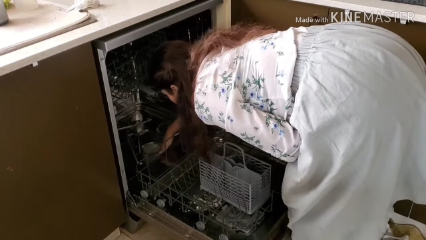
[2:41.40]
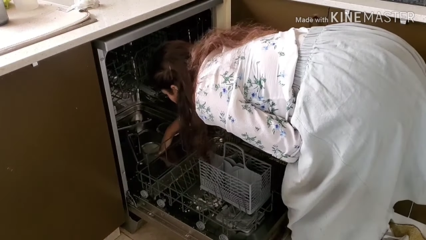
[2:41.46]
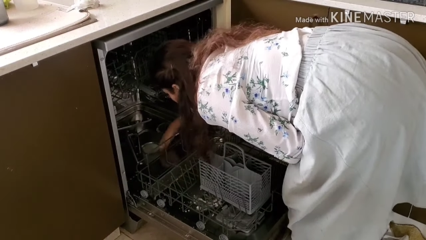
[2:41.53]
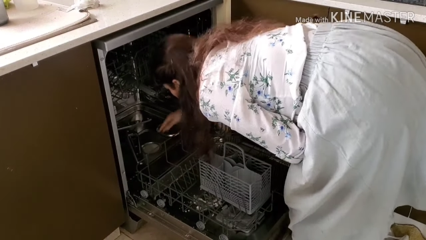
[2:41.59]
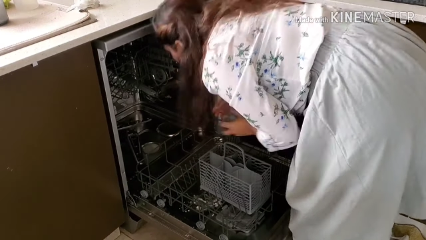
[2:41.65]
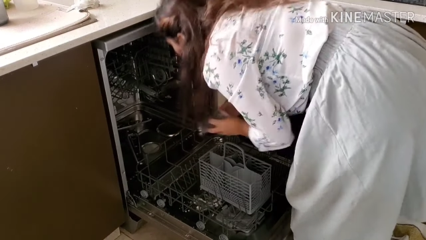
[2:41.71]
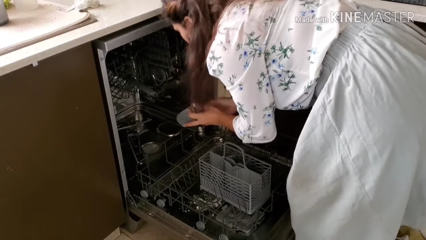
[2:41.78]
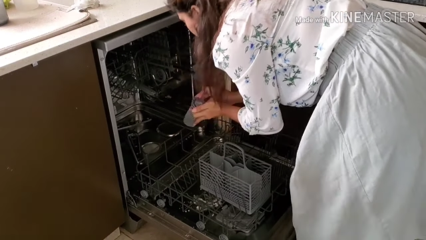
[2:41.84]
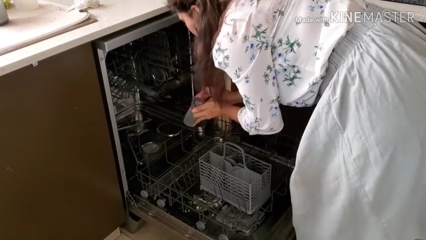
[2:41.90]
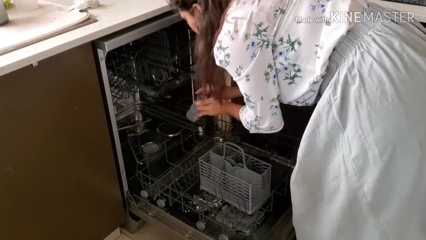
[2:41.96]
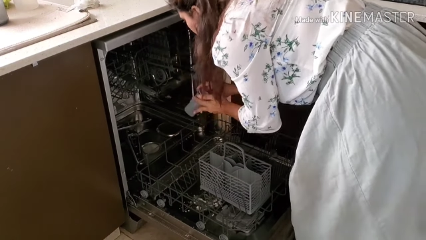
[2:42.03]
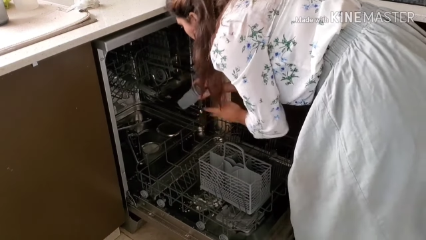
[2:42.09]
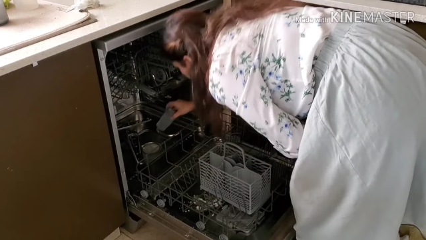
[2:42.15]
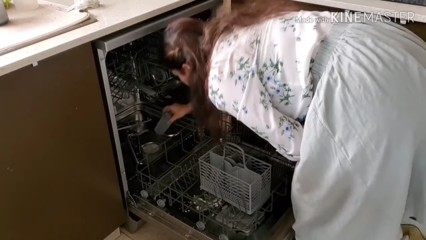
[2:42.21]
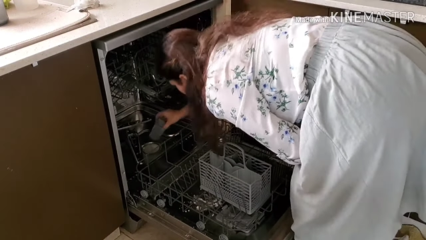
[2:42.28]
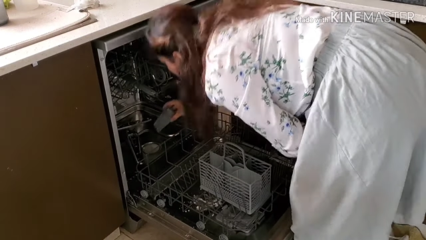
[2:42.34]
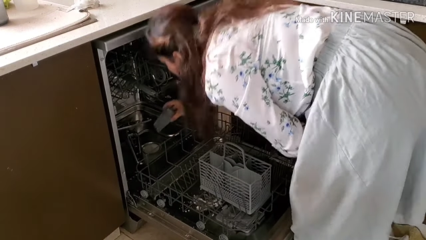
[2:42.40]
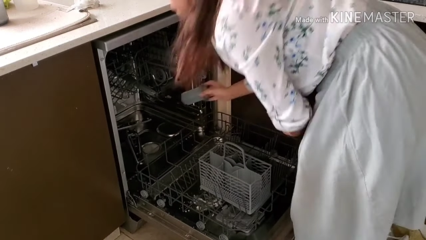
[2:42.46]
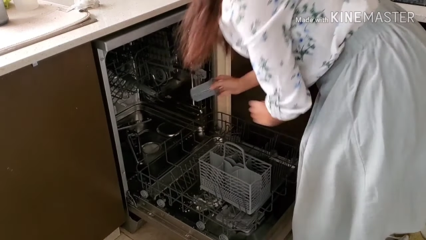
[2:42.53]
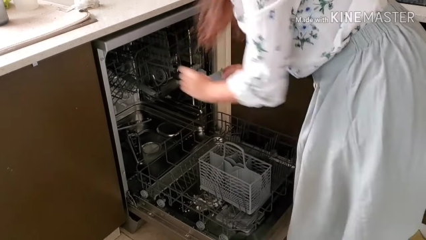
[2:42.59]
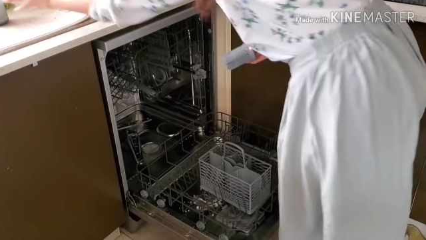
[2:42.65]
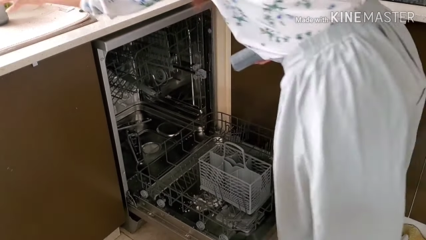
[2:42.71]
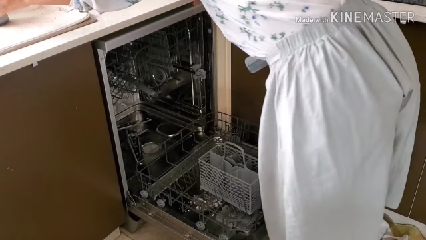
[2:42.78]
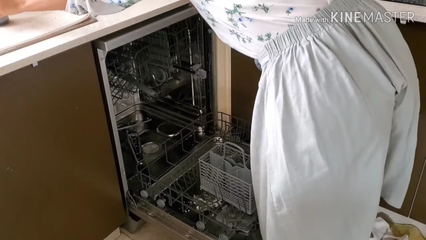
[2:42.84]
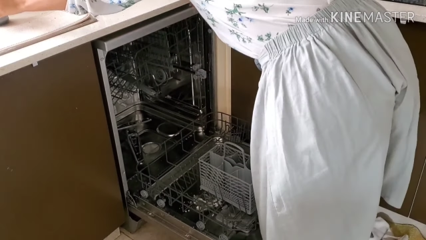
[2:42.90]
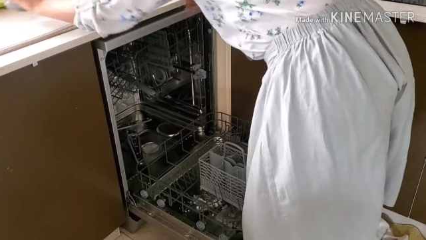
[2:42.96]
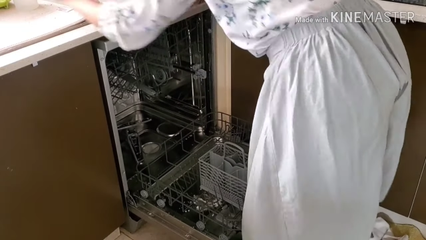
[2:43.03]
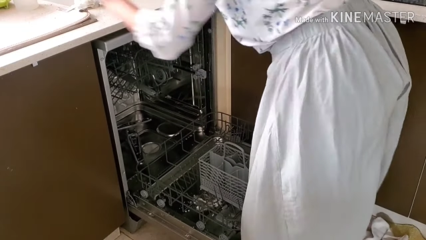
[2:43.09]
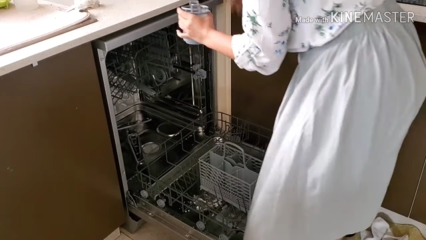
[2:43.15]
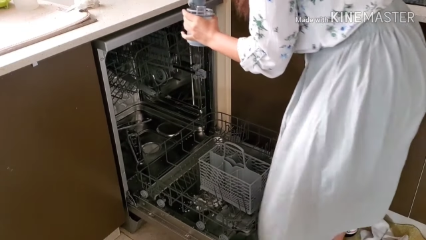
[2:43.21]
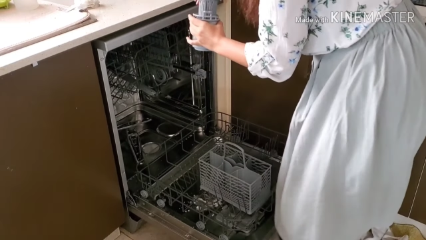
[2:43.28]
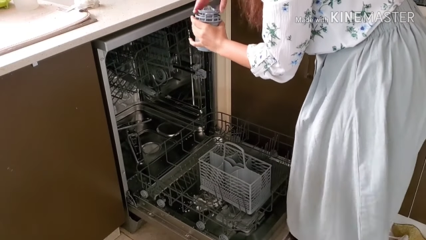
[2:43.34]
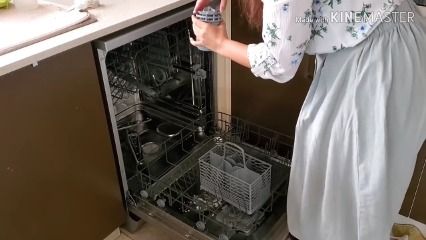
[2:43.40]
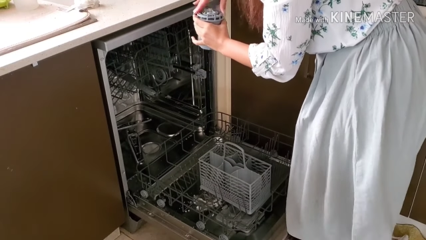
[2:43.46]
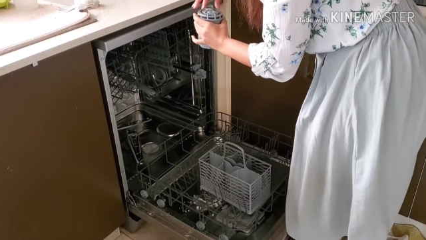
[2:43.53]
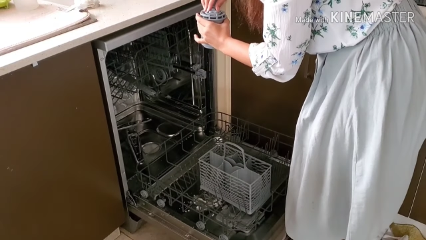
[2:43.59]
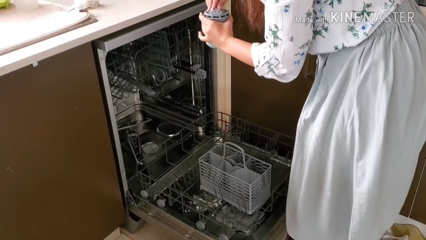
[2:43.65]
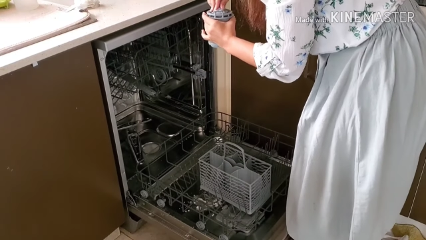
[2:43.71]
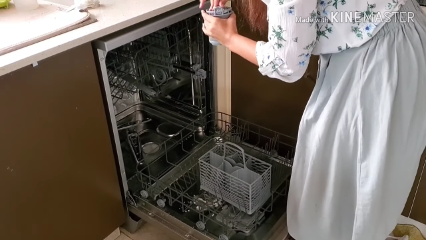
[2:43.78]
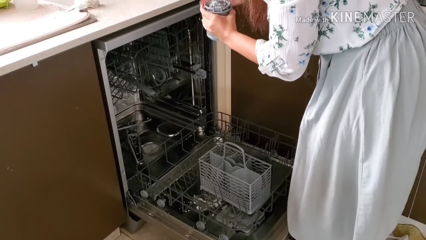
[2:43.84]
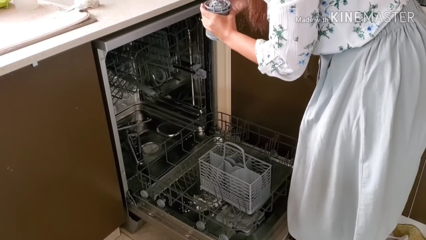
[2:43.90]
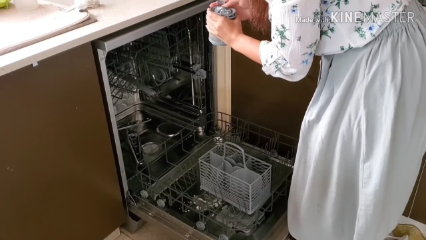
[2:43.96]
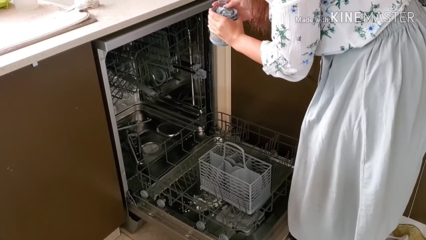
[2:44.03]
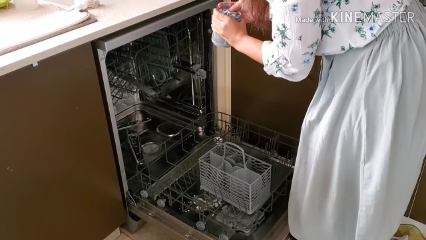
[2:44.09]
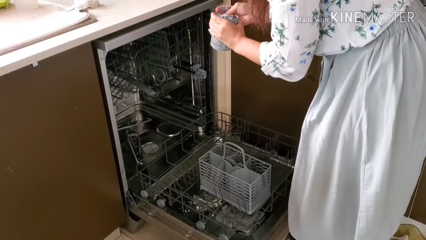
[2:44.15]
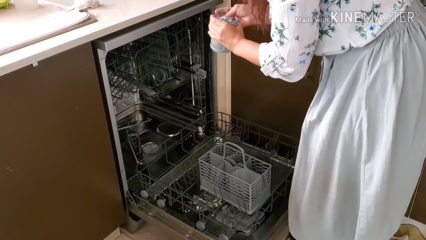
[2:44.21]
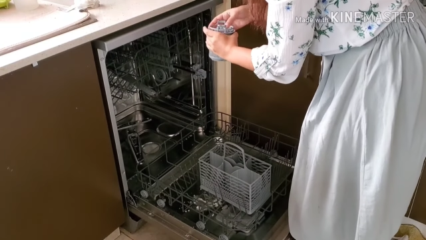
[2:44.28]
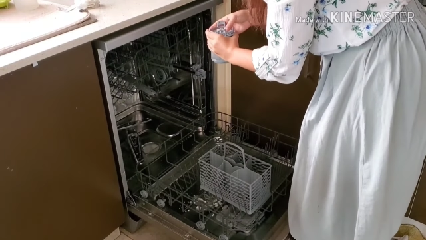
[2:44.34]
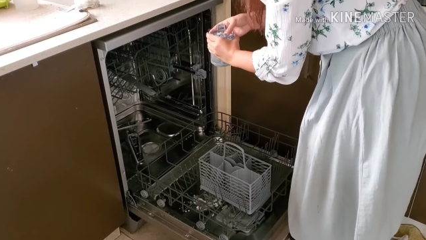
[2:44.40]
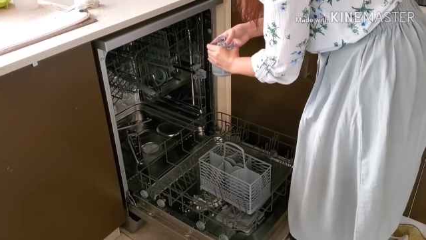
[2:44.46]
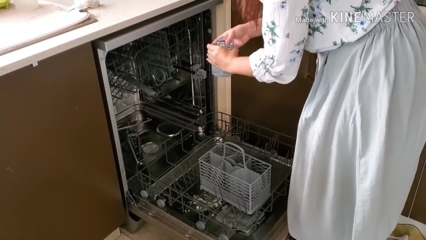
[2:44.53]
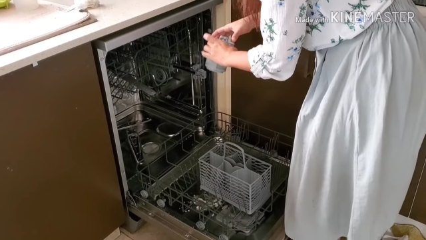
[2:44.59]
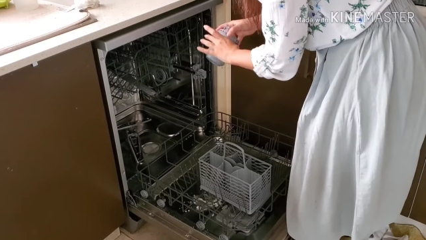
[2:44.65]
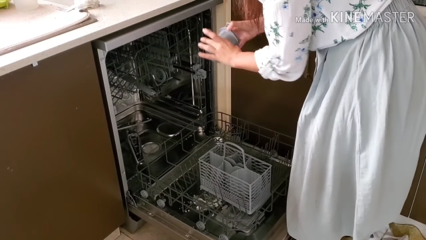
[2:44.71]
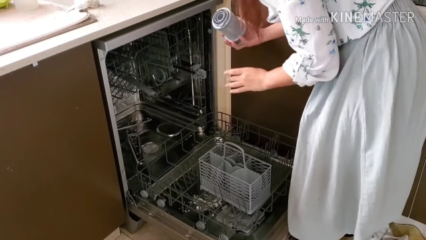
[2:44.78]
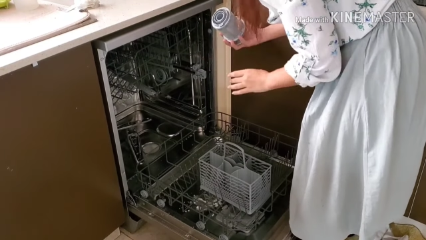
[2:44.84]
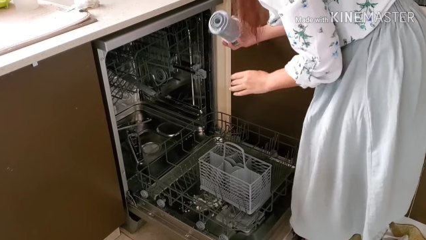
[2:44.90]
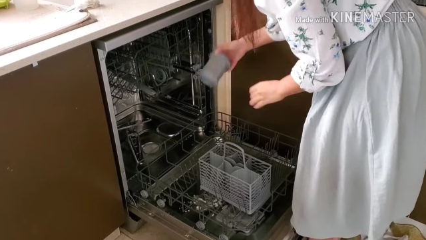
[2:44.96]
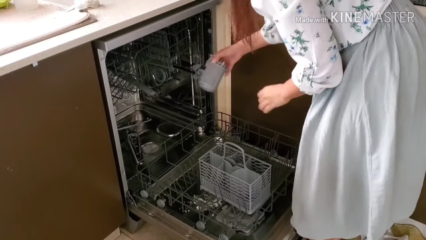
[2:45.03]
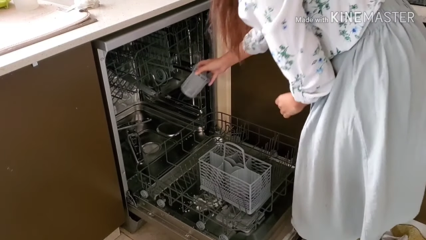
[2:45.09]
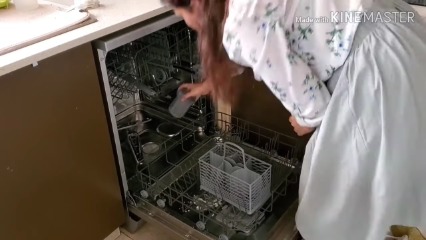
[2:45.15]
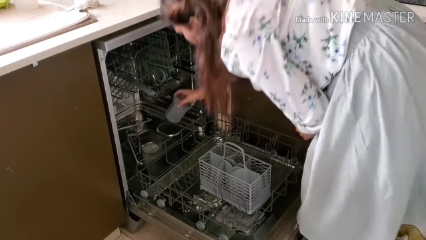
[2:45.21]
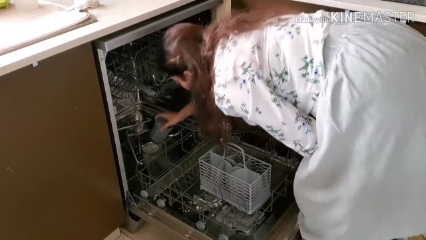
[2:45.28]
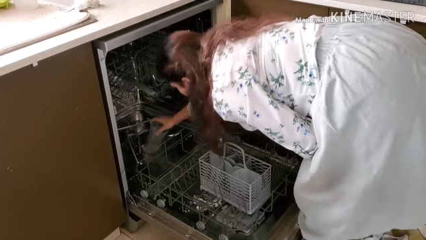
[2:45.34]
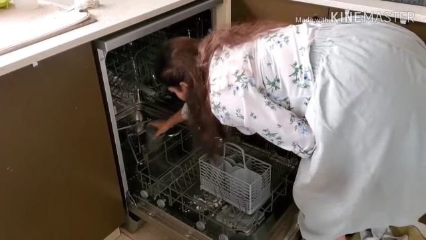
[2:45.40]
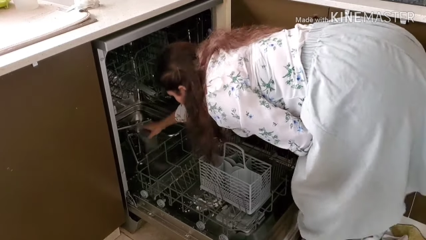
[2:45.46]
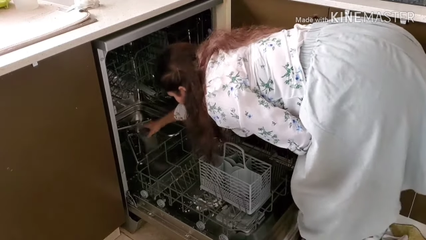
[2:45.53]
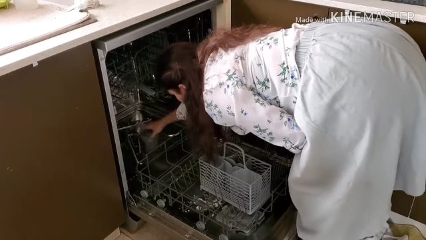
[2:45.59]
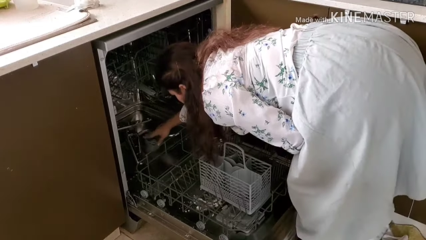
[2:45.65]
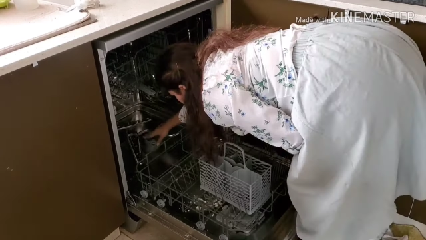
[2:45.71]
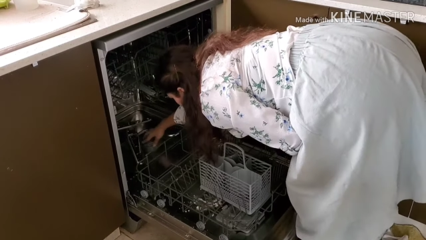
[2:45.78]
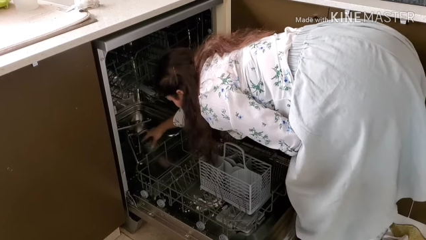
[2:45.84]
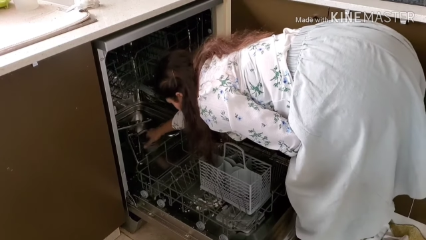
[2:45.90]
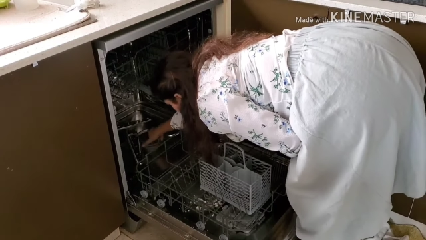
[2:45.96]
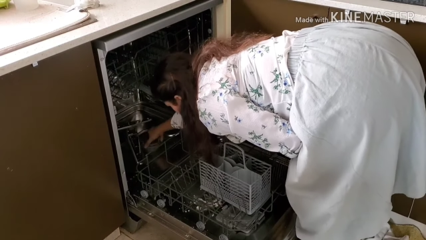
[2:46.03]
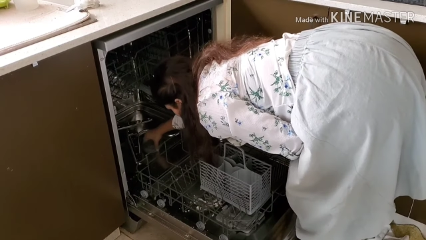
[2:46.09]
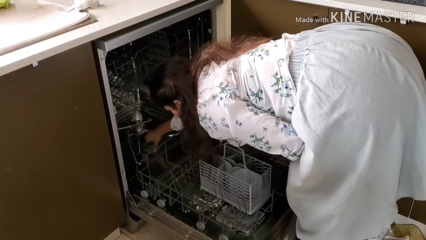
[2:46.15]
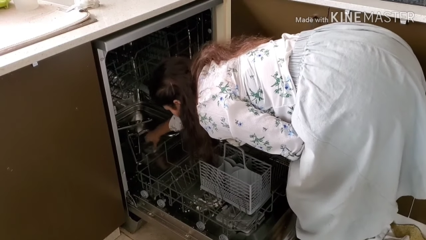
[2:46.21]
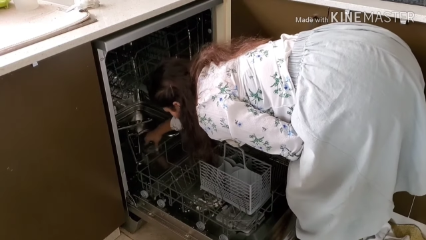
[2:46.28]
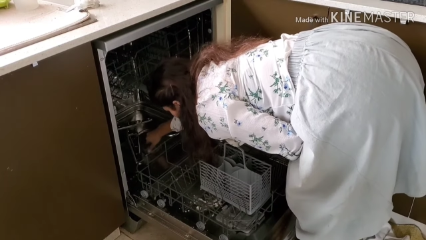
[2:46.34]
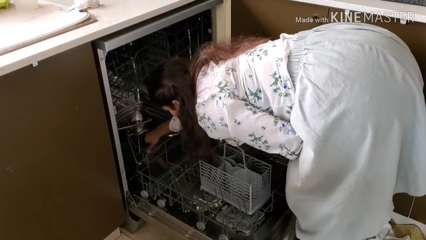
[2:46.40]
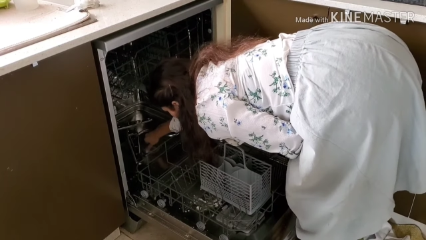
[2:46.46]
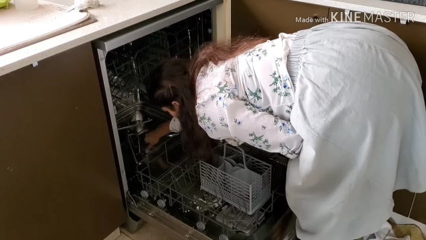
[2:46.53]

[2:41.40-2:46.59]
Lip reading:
(no speaker visible)